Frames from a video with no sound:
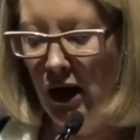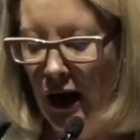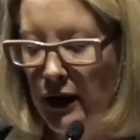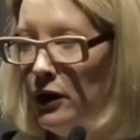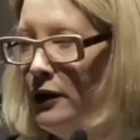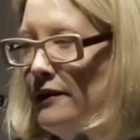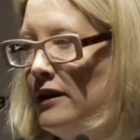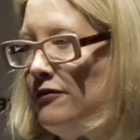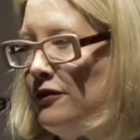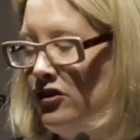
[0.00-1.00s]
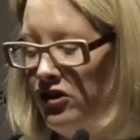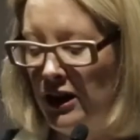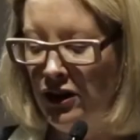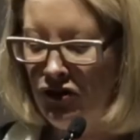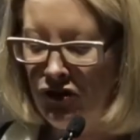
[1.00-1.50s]
I learnt that for
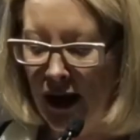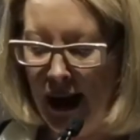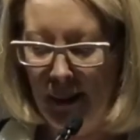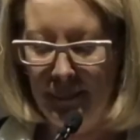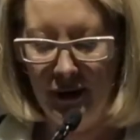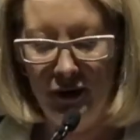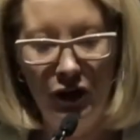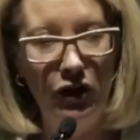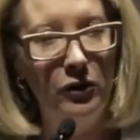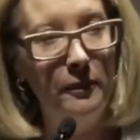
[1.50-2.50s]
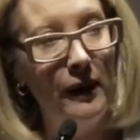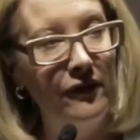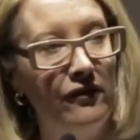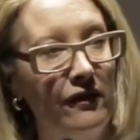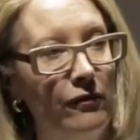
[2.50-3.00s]
change to happen, you
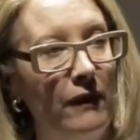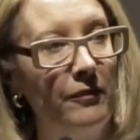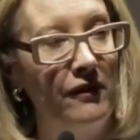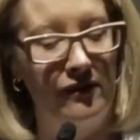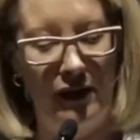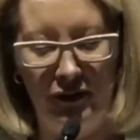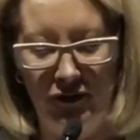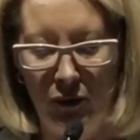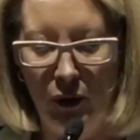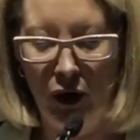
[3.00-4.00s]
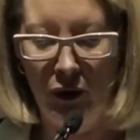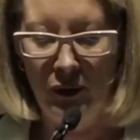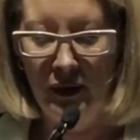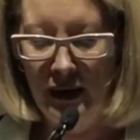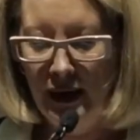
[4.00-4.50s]
must disrupt the status
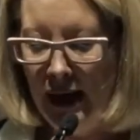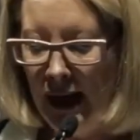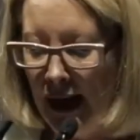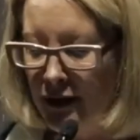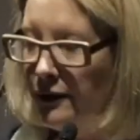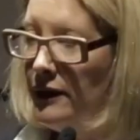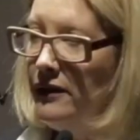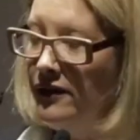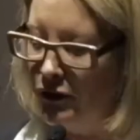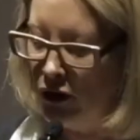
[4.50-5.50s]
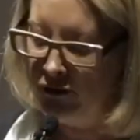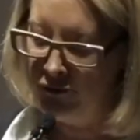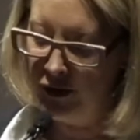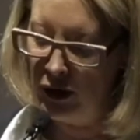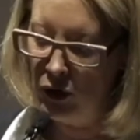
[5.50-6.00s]
quo. And I think this goes
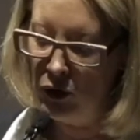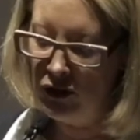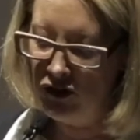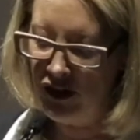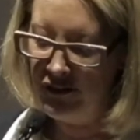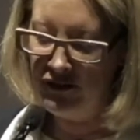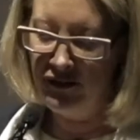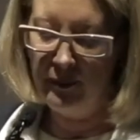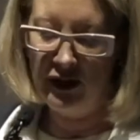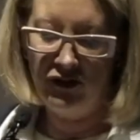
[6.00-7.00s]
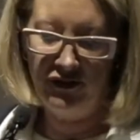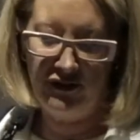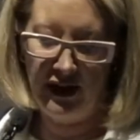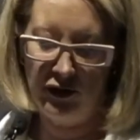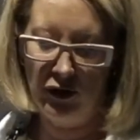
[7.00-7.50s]
for the law just as much as
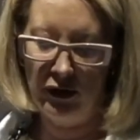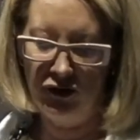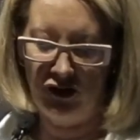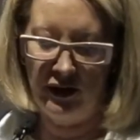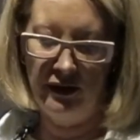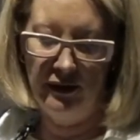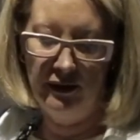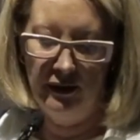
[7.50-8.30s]
technology.